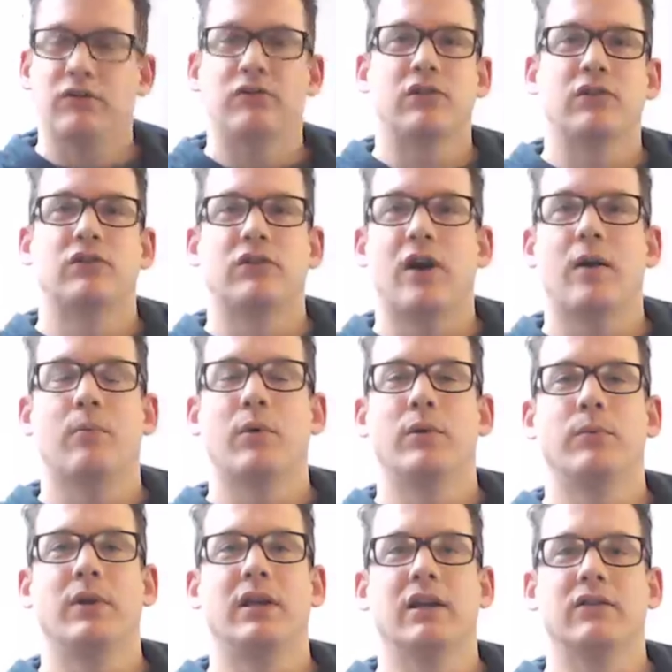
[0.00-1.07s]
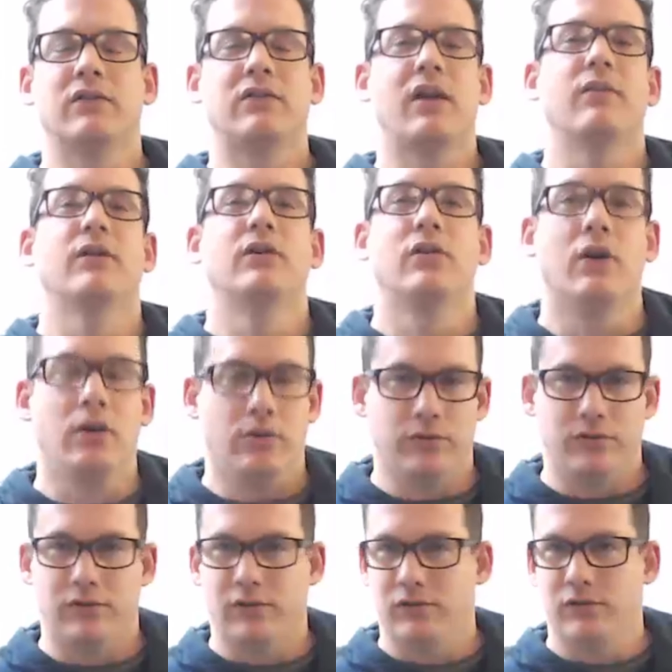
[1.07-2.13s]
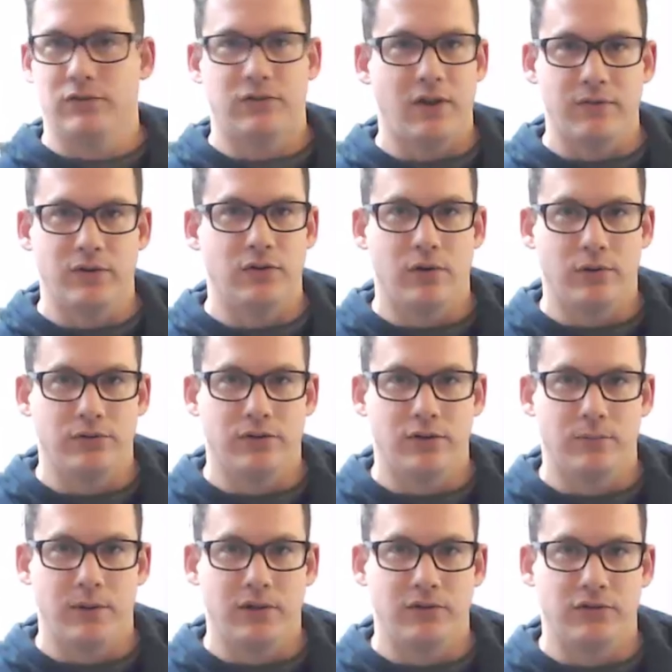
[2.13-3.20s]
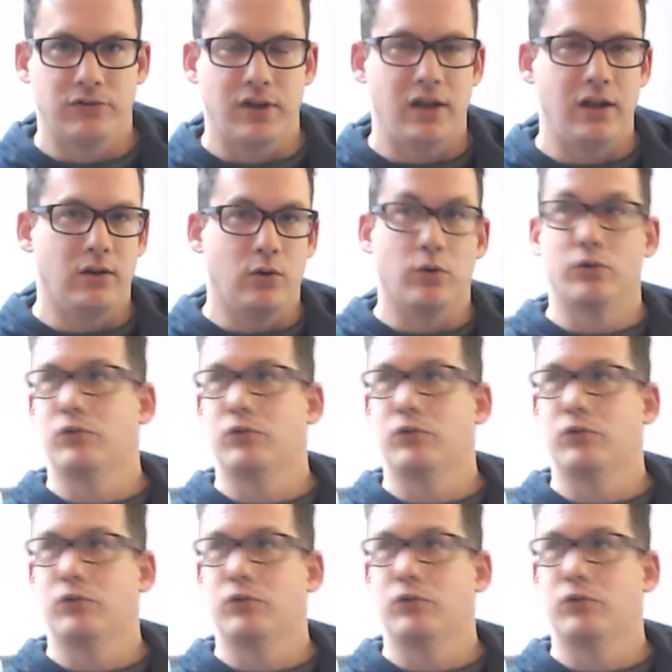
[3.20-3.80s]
let's just stop when we get 7 tones, because there's 7 tones in the major scale,